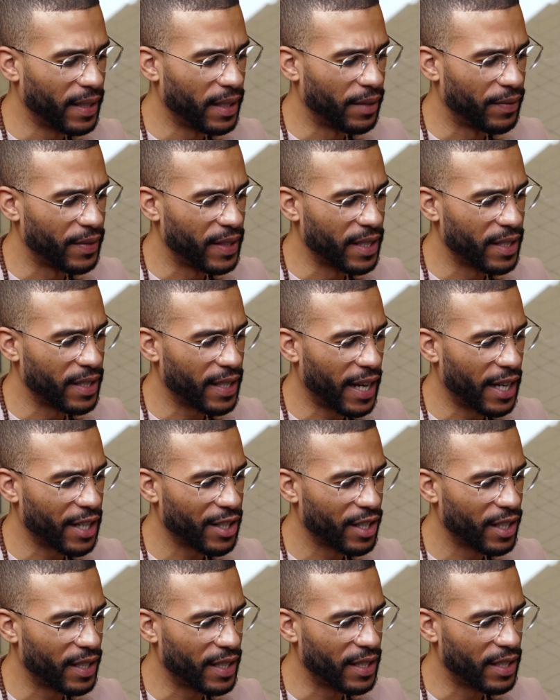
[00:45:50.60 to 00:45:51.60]
enough, this
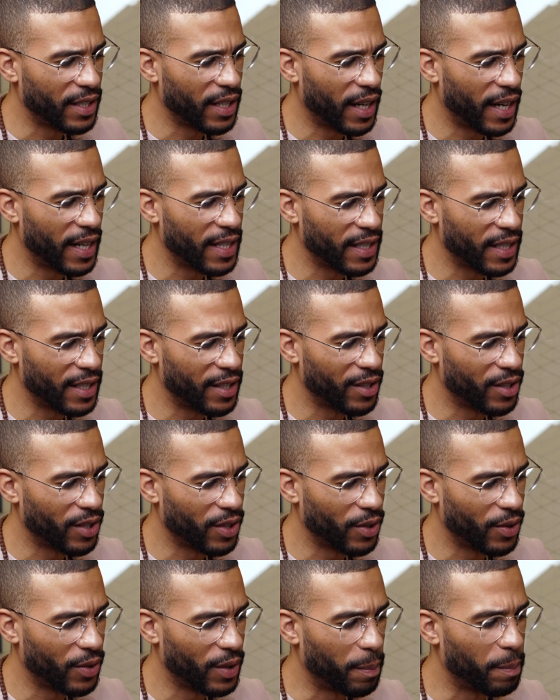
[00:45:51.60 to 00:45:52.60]
actually ties
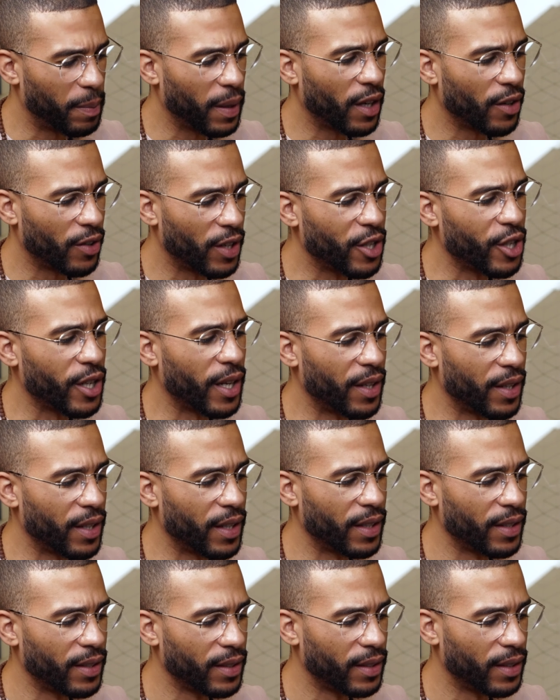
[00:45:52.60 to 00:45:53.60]
into the bigger
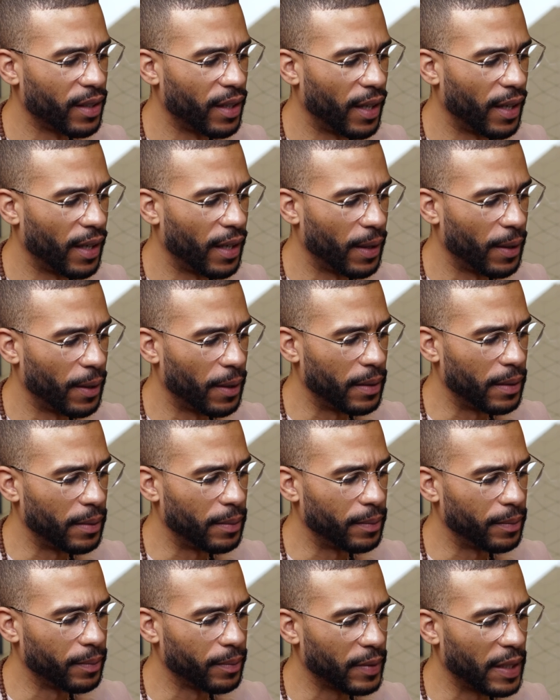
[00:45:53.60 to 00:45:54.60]
agenda um,
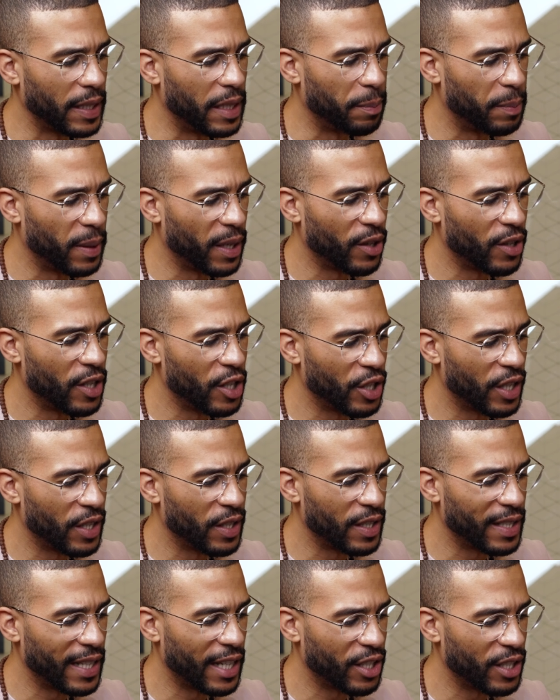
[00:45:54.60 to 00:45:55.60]
yeah. and a bigger
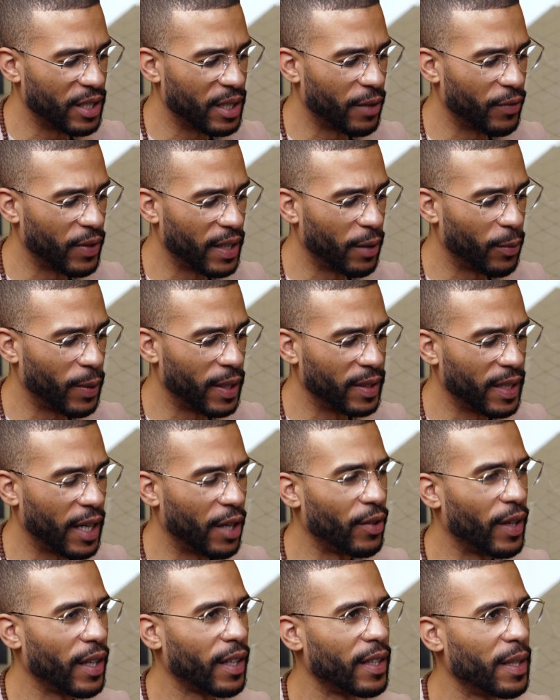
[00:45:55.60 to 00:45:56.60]
agenda is actually something that we're
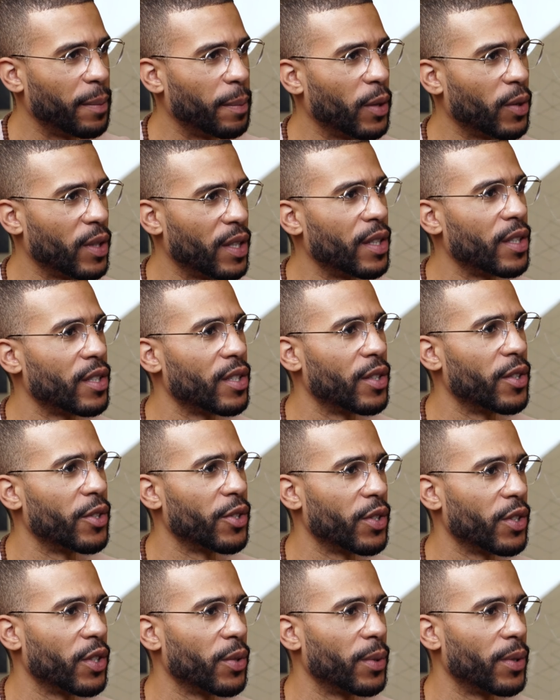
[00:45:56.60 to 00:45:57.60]
directly building a
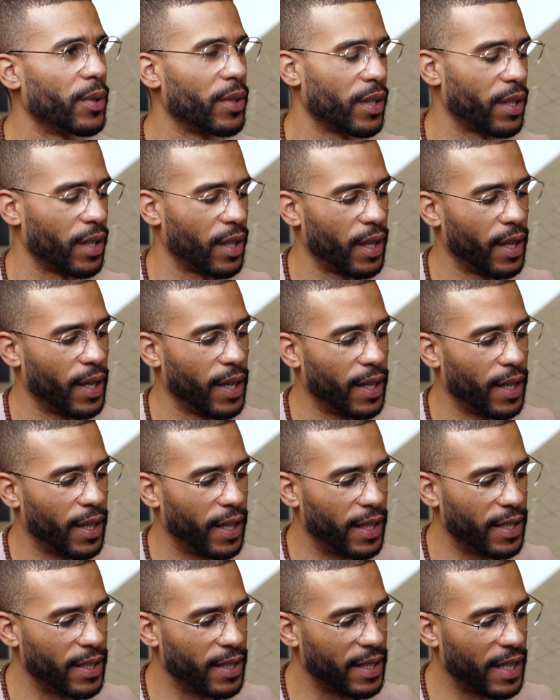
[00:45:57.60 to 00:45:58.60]
solution towards
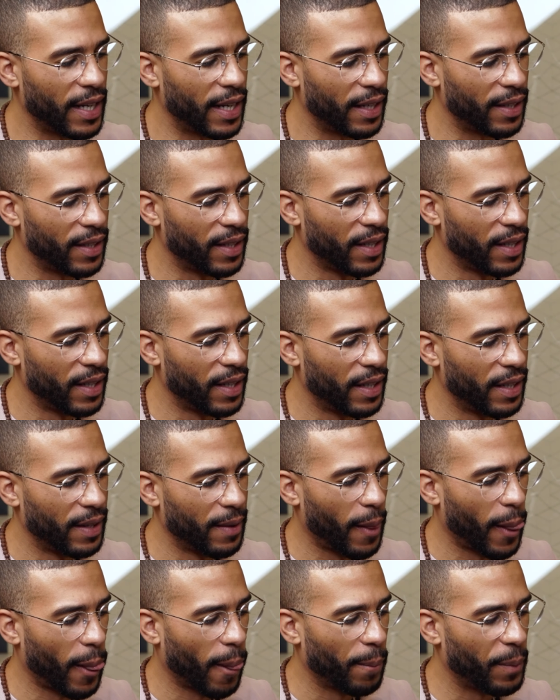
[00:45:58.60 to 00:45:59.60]
mm-hmm. is that
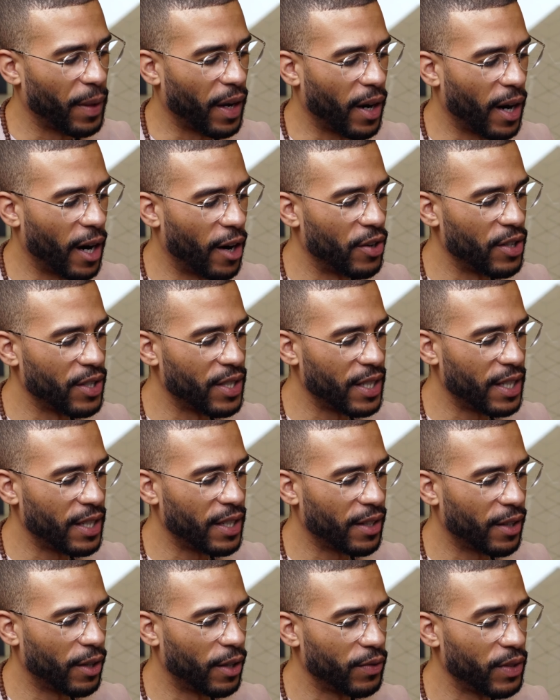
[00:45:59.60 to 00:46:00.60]
the
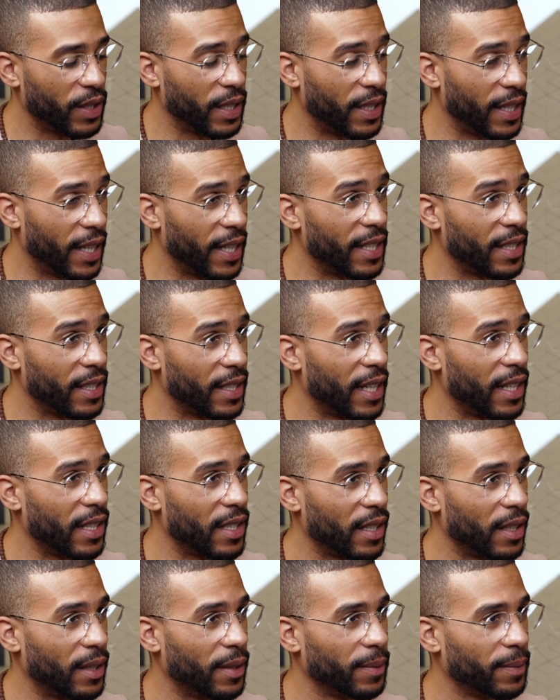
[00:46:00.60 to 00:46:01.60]
currency of today is
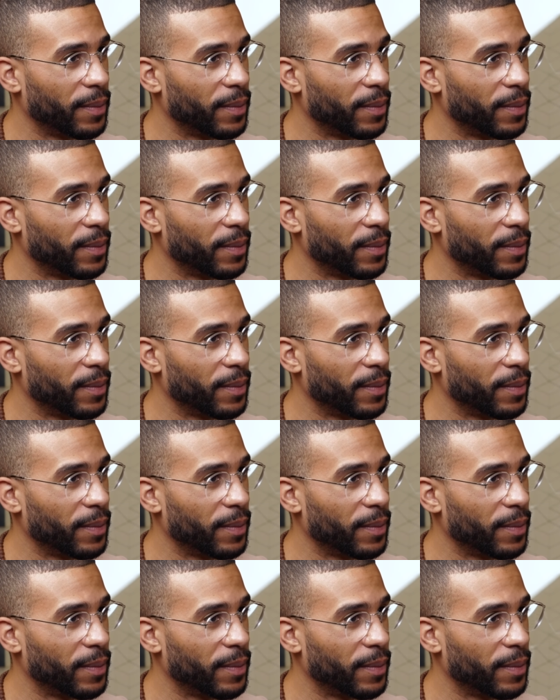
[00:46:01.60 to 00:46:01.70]
data